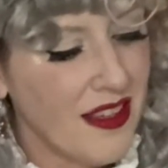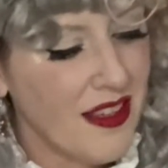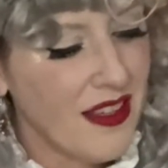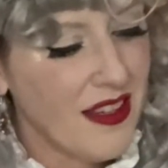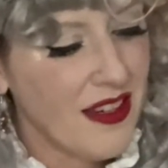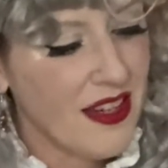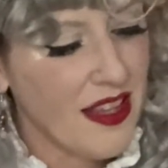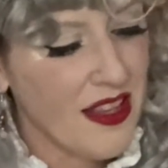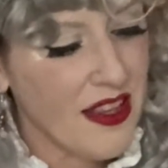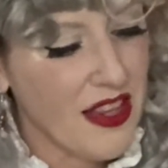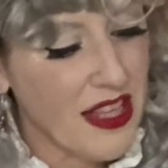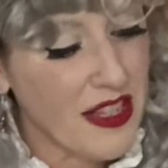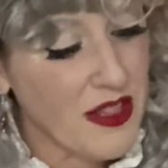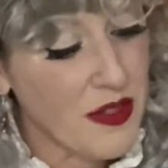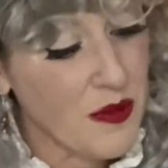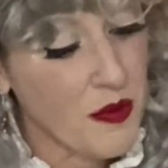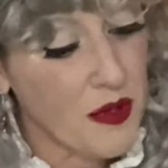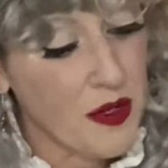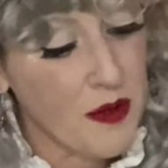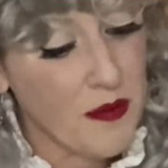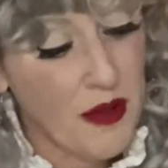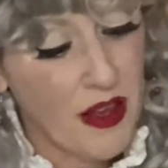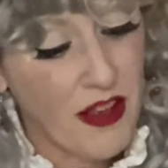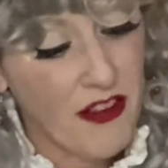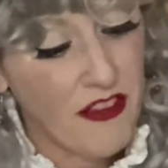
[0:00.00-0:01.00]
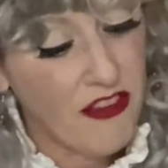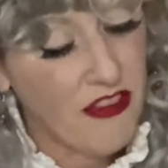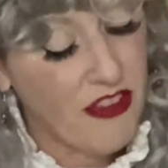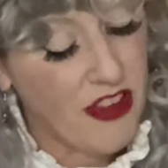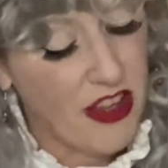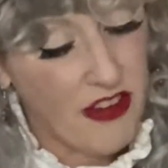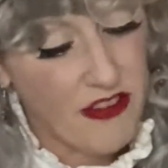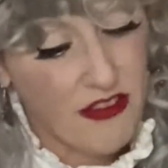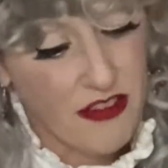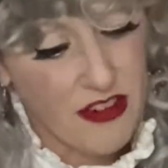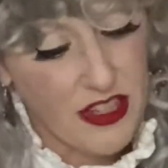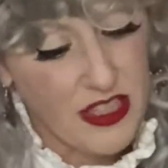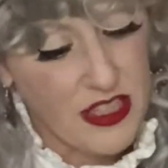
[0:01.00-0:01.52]
Now, that's one of my
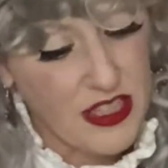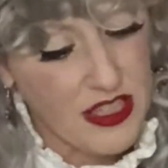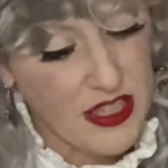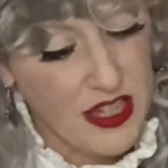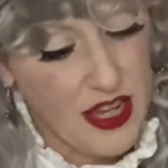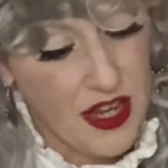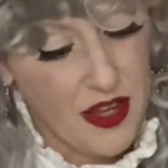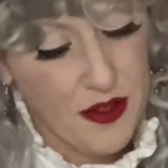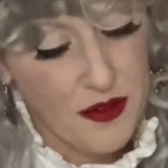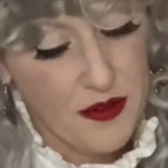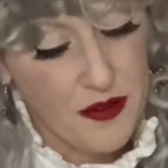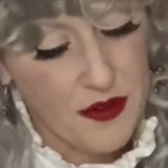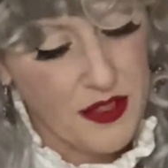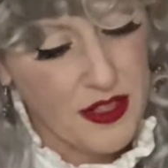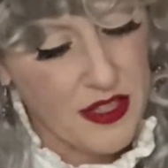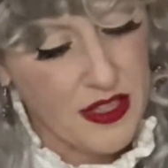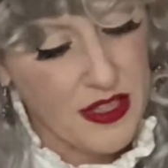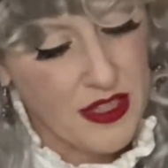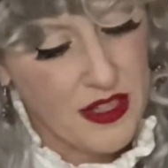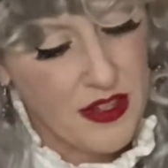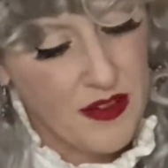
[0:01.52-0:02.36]
favorite sounds.